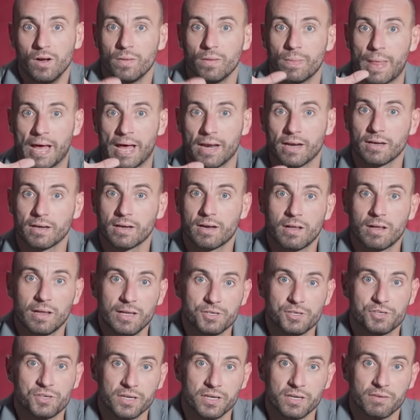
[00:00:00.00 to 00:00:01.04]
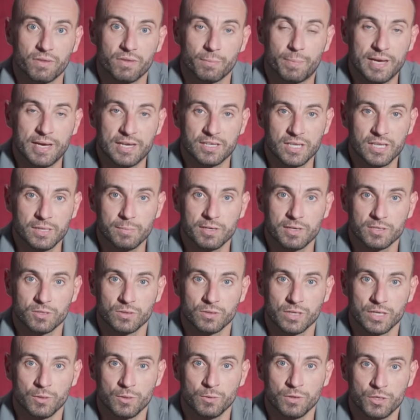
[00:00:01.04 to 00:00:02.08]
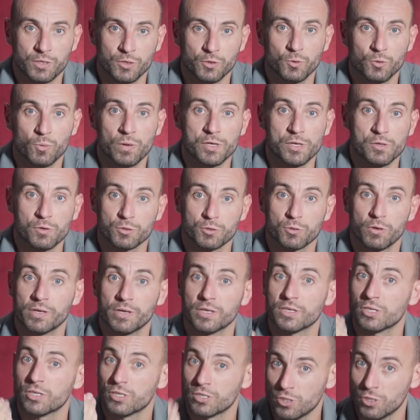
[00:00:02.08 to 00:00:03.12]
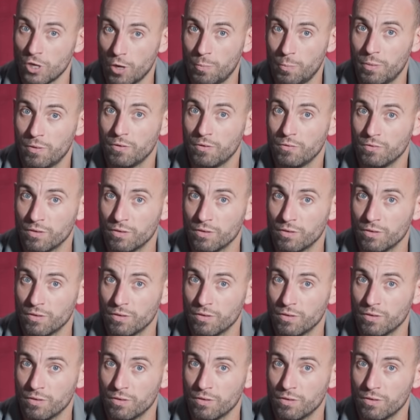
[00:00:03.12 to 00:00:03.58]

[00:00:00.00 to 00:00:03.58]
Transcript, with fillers: that clenching of the P C muscle that you would do when you're trying to stop